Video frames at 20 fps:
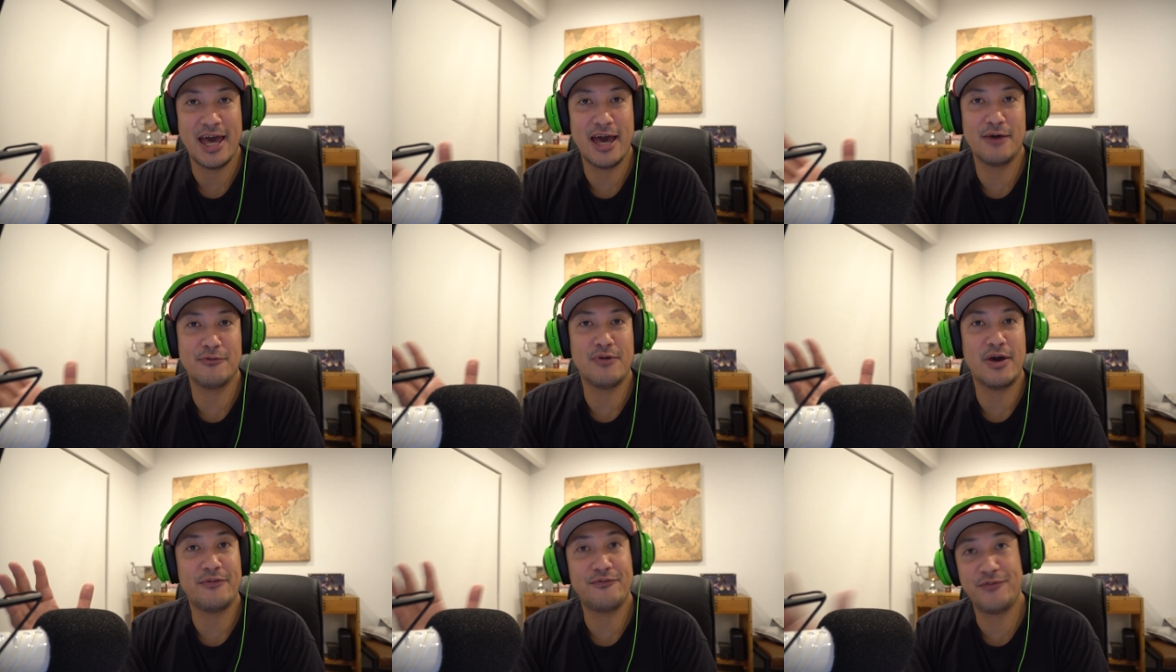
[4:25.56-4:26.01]

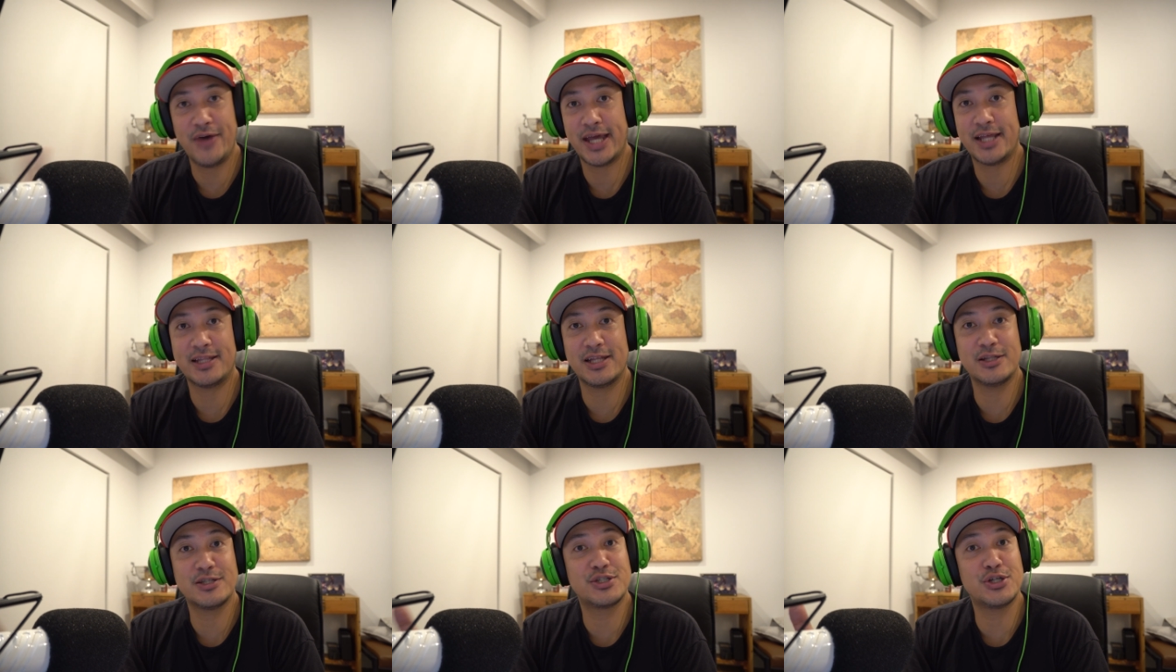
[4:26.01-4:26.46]
have
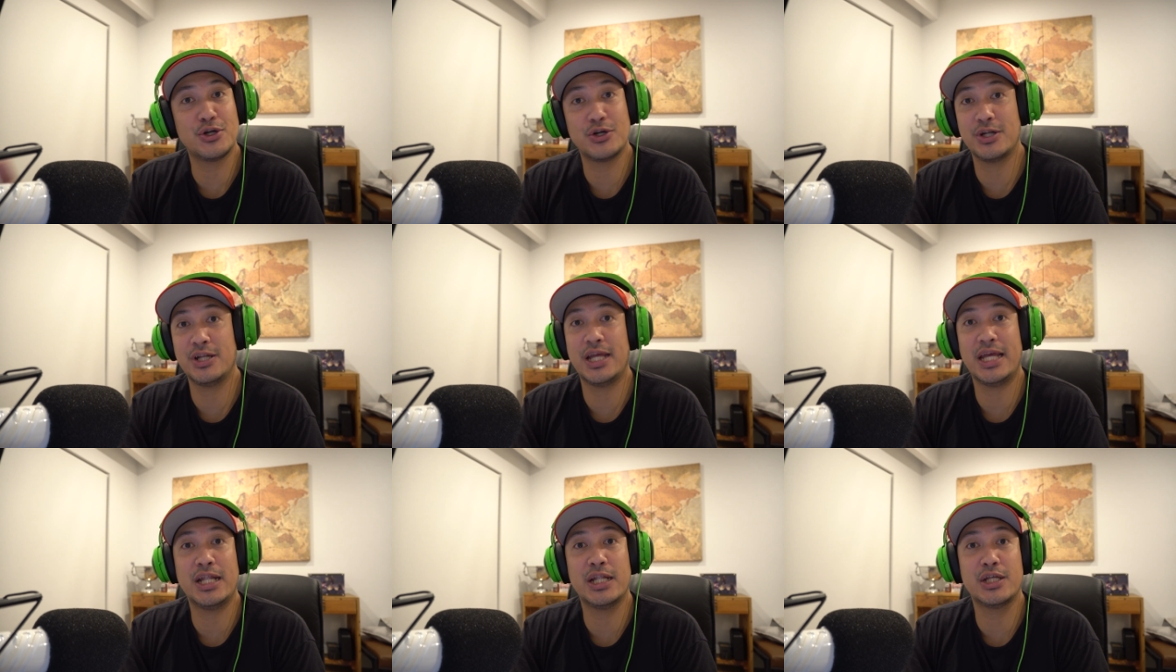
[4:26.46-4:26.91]
affected
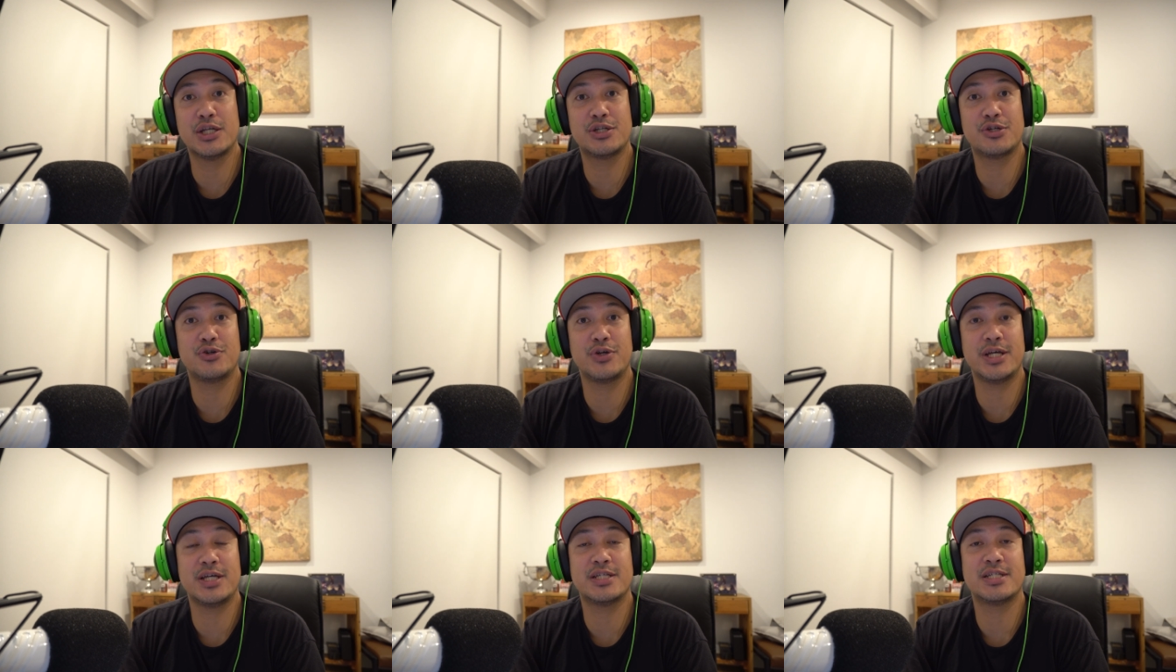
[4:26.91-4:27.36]
certain
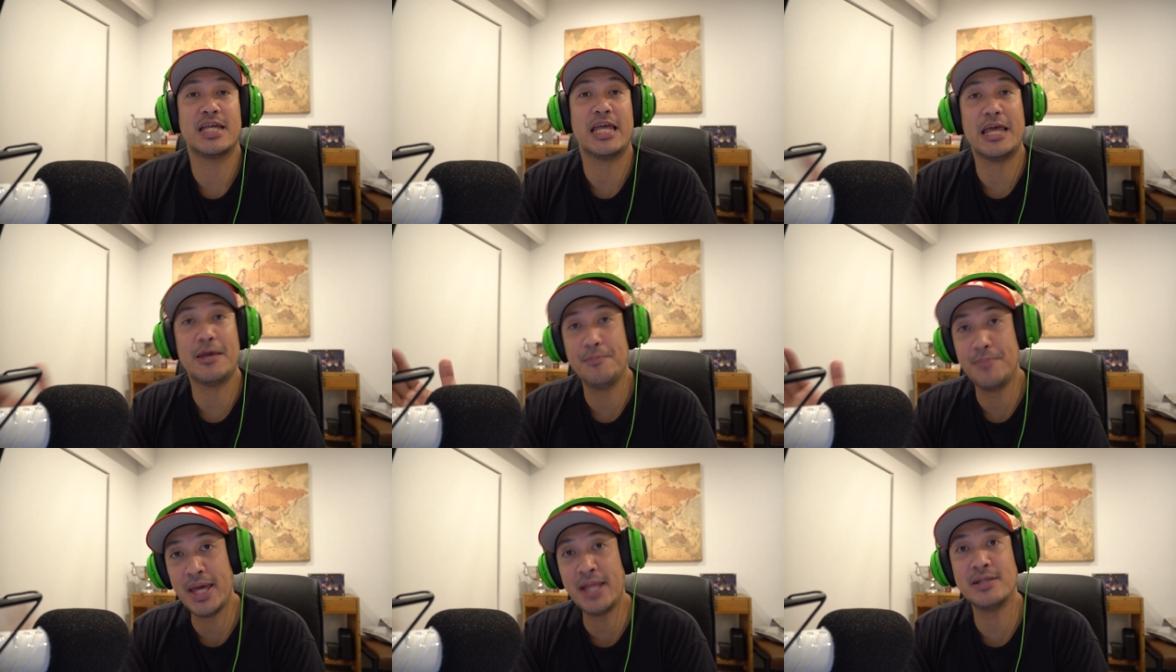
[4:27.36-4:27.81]
industries
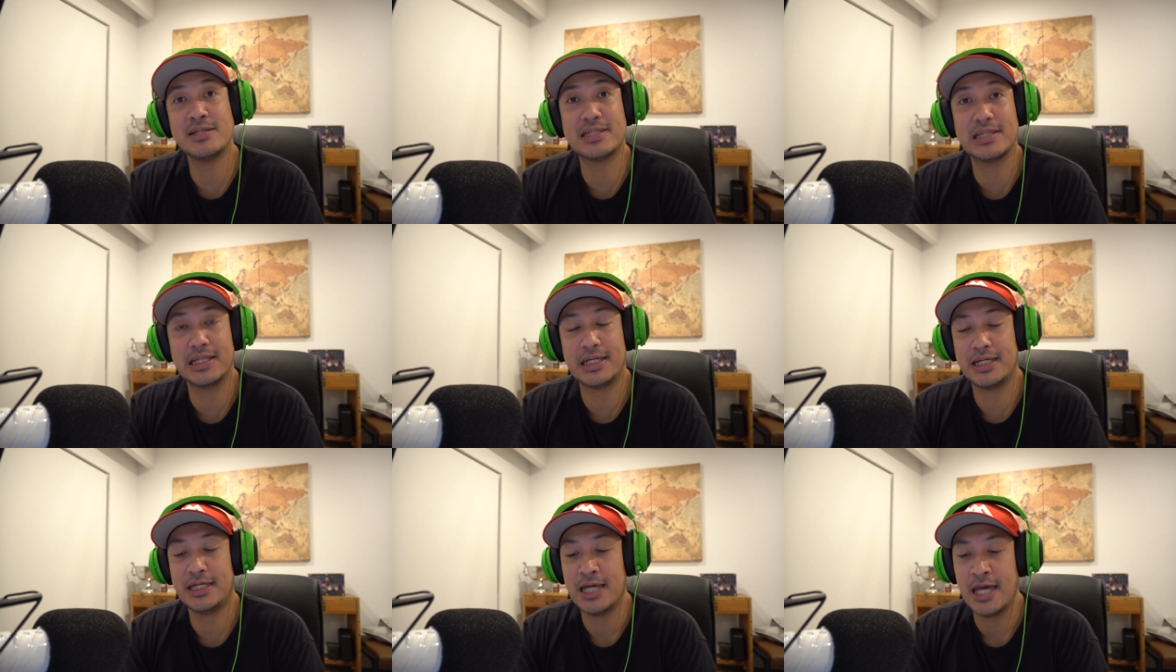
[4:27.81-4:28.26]

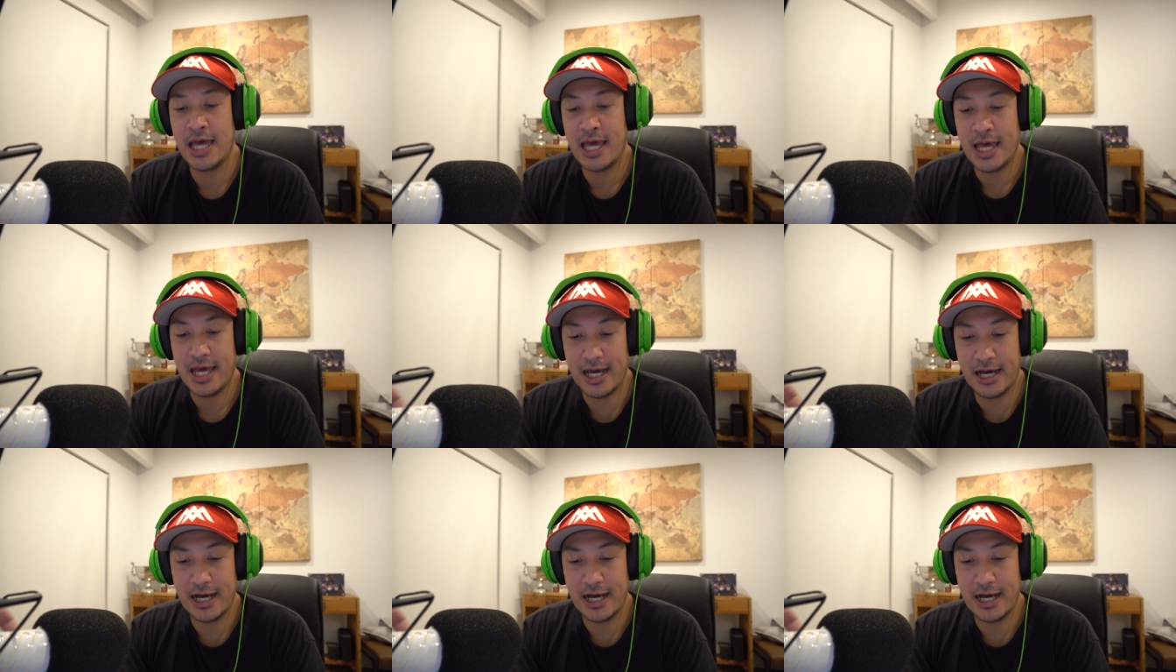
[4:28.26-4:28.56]
immensely,